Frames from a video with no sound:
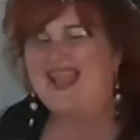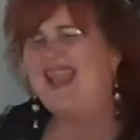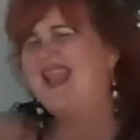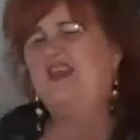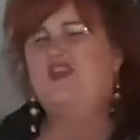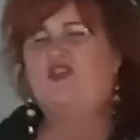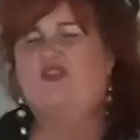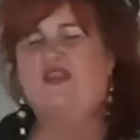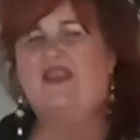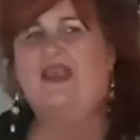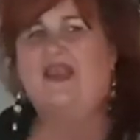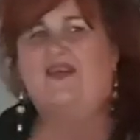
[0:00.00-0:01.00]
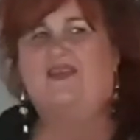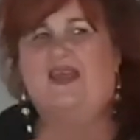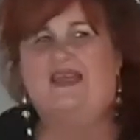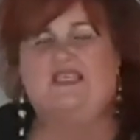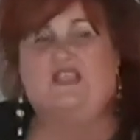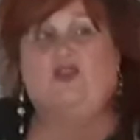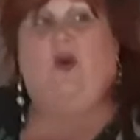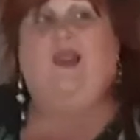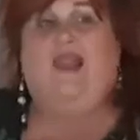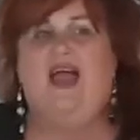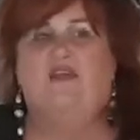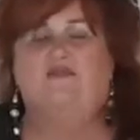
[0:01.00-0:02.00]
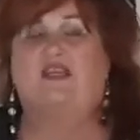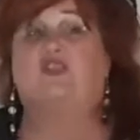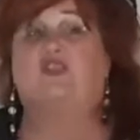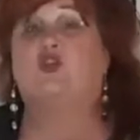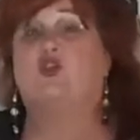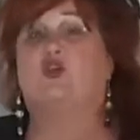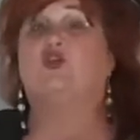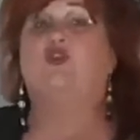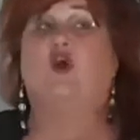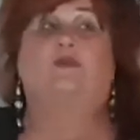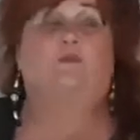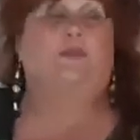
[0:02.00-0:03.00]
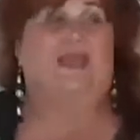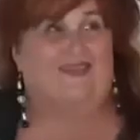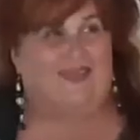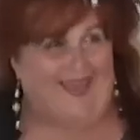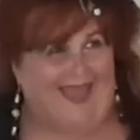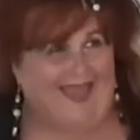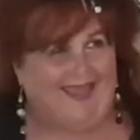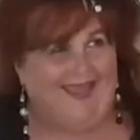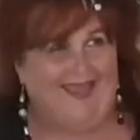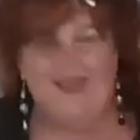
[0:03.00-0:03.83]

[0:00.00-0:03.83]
anything that is in your life that should not be there.